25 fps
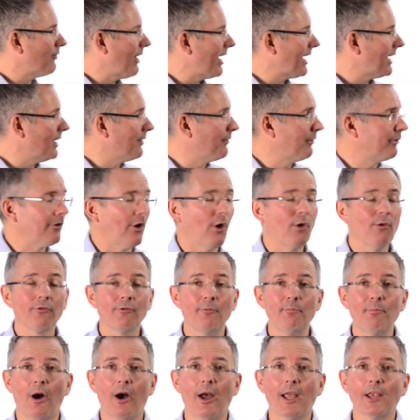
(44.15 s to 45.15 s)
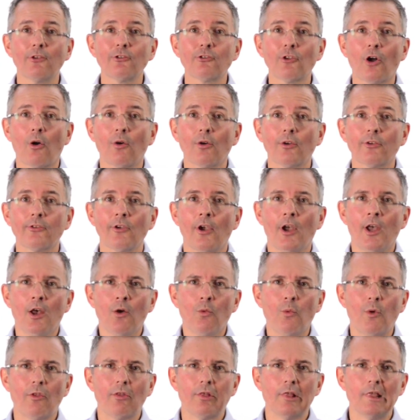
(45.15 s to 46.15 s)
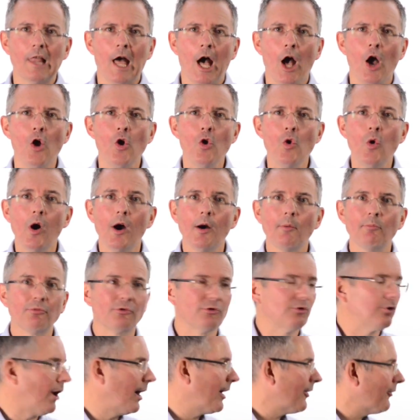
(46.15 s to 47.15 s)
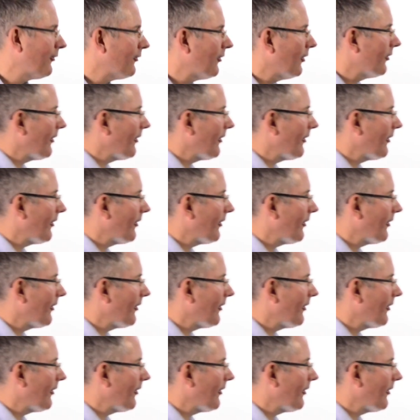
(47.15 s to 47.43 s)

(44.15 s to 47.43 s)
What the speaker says: regularly result from buying stocks with low price to